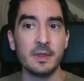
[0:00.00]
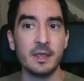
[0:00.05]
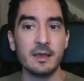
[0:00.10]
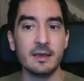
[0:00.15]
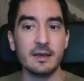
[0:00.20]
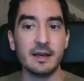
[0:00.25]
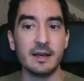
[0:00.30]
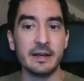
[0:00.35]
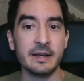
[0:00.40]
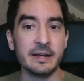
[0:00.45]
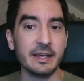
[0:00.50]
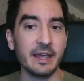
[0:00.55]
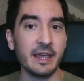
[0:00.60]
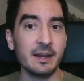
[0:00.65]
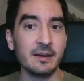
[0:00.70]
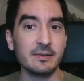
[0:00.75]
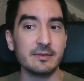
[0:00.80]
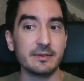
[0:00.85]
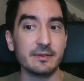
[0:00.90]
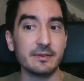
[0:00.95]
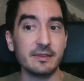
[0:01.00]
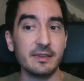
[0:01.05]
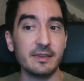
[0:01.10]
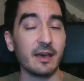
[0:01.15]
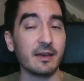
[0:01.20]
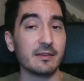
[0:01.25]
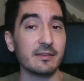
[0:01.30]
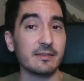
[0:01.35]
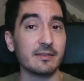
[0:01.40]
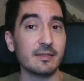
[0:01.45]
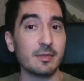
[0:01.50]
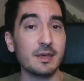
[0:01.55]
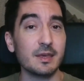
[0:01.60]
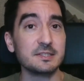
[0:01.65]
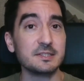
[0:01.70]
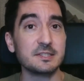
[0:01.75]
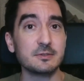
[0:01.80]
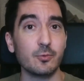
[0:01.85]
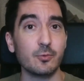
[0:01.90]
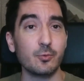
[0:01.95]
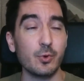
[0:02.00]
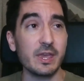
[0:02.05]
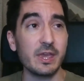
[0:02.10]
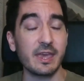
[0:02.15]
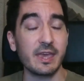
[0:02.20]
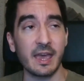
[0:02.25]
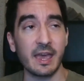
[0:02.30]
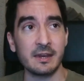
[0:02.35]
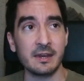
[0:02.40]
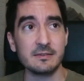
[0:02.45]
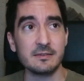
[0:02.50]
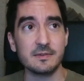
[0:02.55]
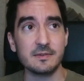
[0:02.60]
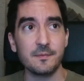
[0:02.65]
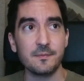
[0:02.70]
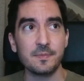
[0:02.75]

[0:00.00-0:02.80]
And yeah, this weekend,